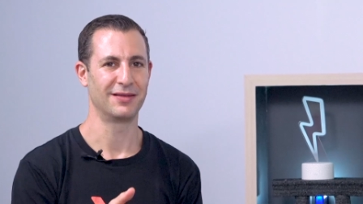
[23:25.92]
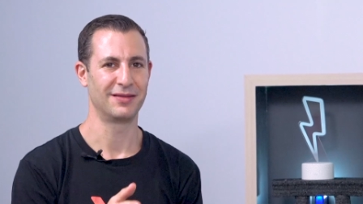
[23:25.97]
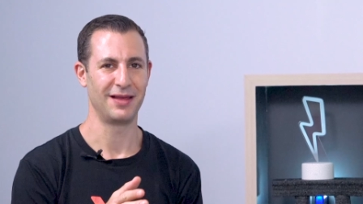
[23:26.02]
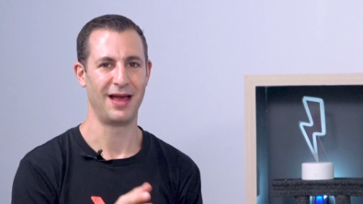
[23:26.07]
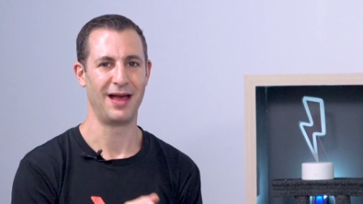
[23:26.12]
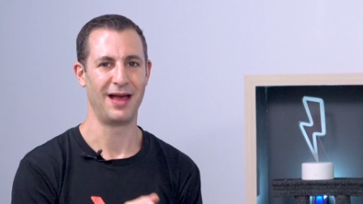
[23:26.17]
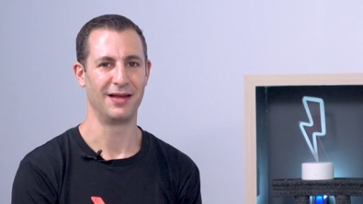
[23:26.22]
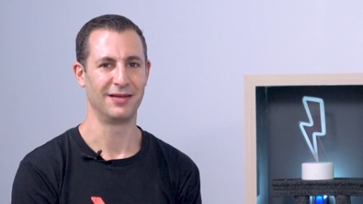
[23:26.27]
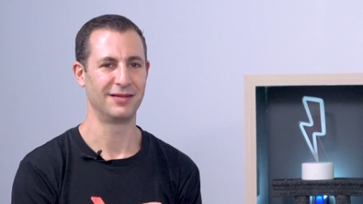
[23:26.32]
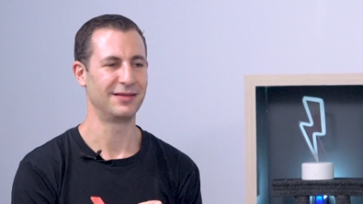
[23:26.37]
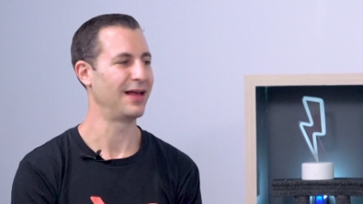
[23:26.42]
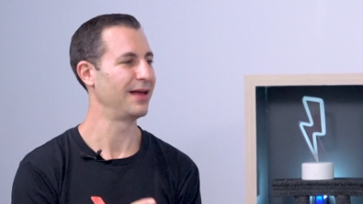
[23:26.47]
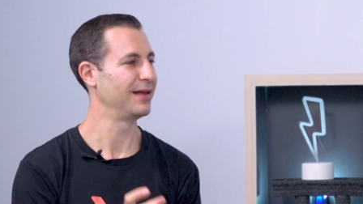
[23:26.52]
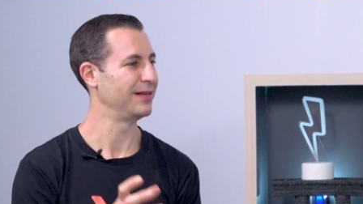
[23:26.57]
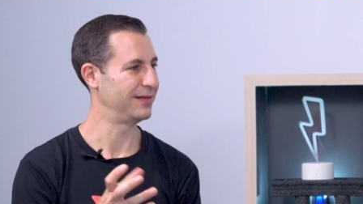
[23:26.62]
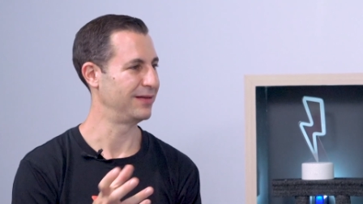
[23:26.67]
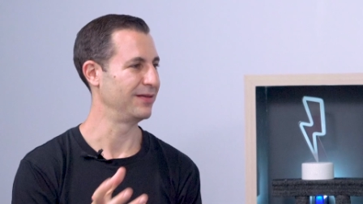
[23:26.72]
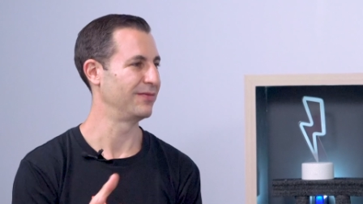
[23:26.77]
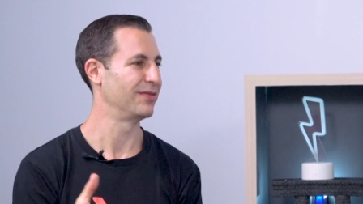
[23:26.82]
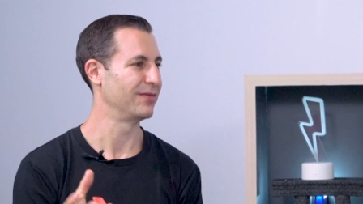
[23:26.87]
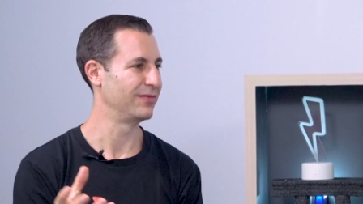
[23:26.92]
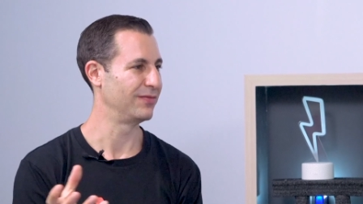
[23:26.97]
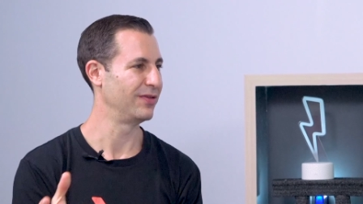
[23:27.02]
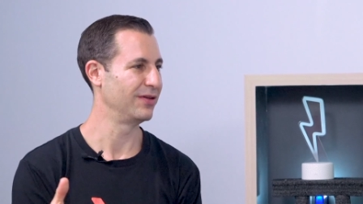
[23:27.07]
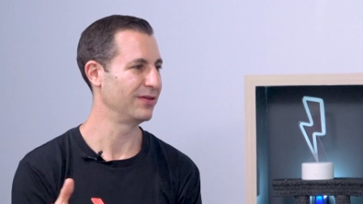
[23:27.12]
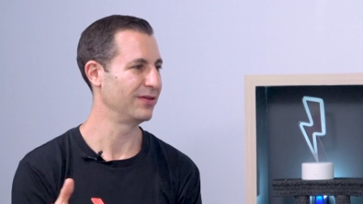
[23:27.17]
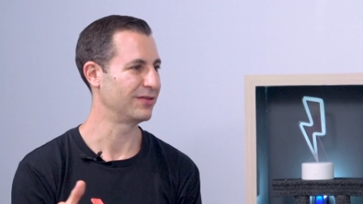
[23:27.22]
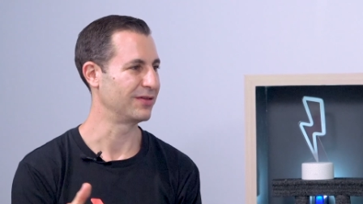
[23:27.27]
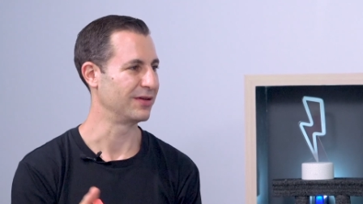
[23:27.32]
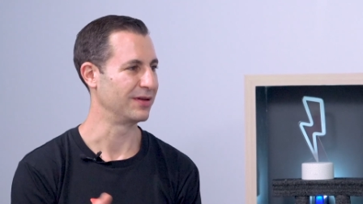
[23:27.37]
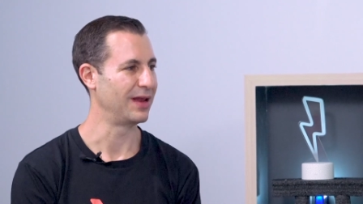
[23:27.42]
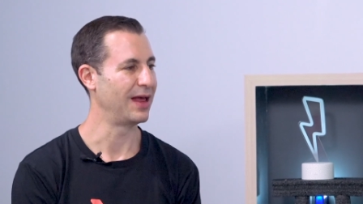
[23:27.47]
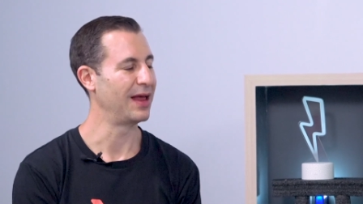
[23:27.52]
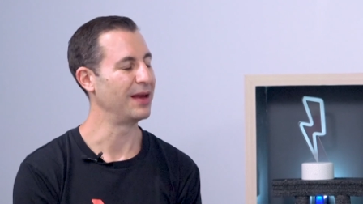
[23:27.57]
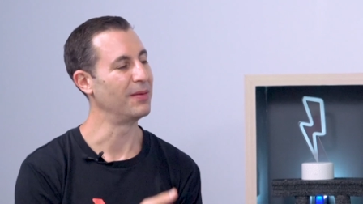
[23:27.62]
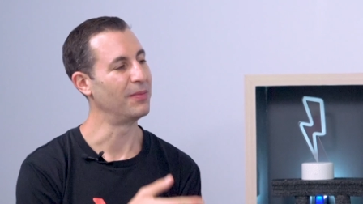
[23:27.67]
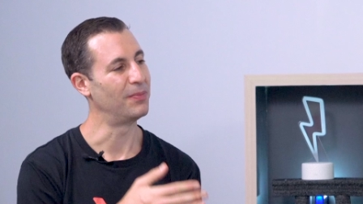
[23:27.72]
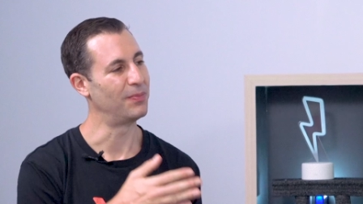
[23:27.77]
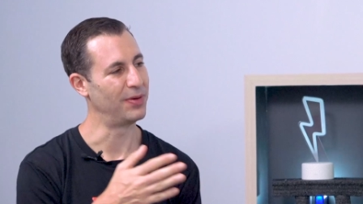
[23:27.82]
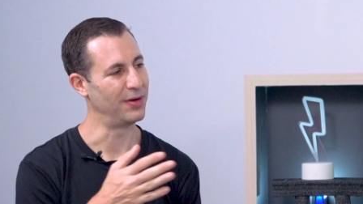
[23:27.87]
has a different version yes.
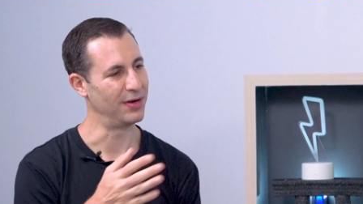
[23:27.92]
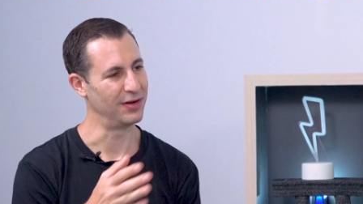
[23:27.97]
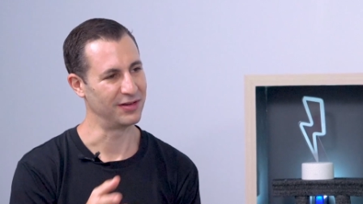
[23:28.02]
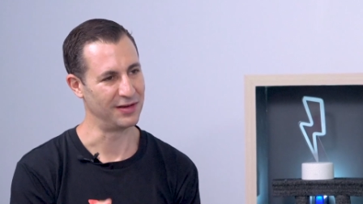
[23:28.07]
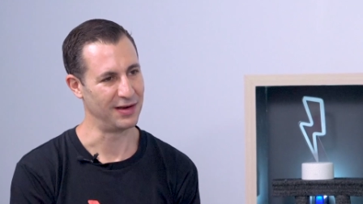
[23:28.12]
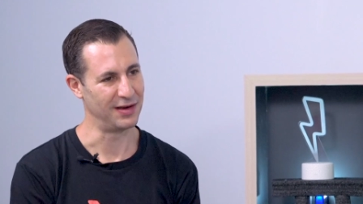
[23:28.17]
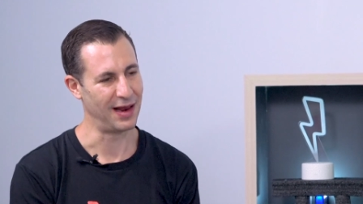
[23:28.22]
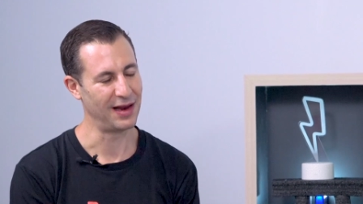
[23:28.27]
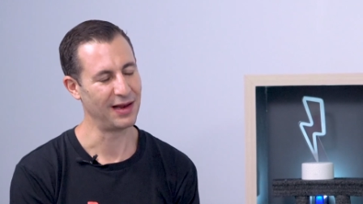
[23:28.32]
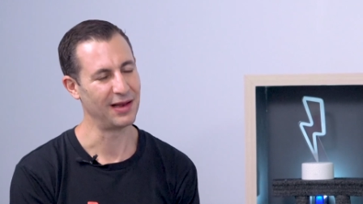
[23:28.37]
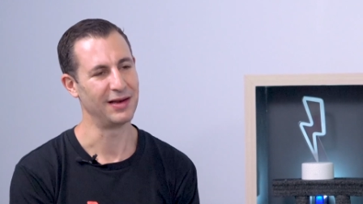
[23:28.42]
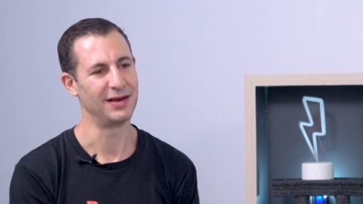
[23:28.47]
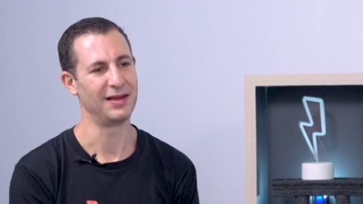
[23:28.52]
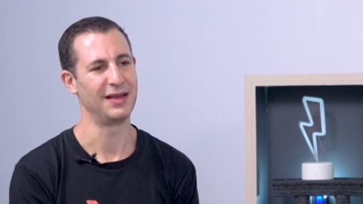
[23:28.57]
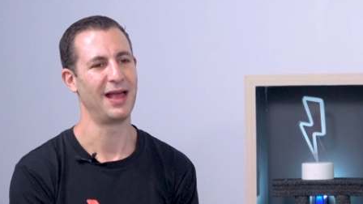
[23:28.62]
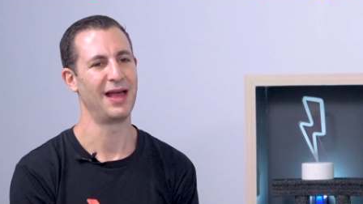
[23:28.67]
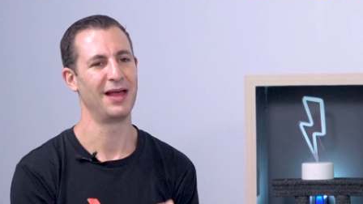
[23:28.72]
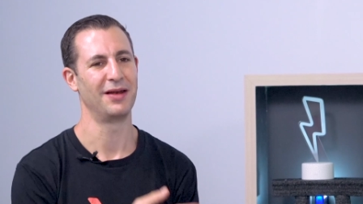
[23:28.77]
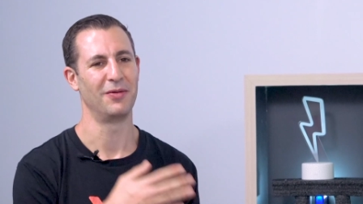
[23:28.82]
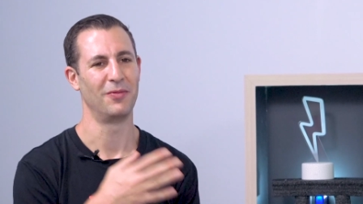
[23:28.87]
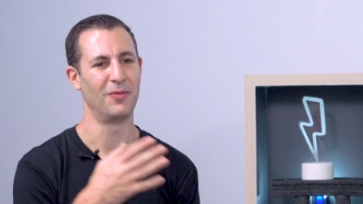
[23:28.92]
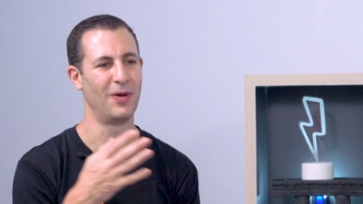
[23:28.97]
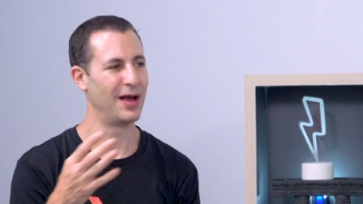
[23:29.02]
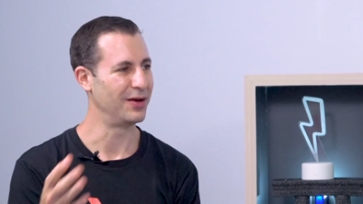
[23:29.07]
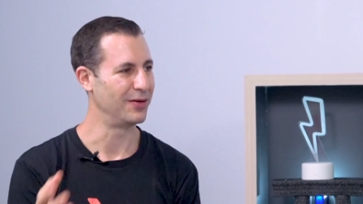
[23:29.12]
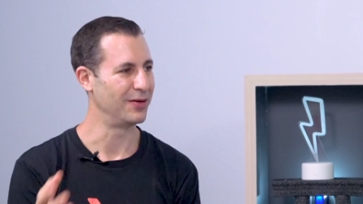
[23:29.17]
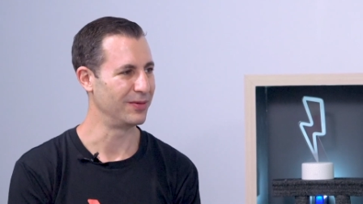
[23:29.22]
and a personality and a way to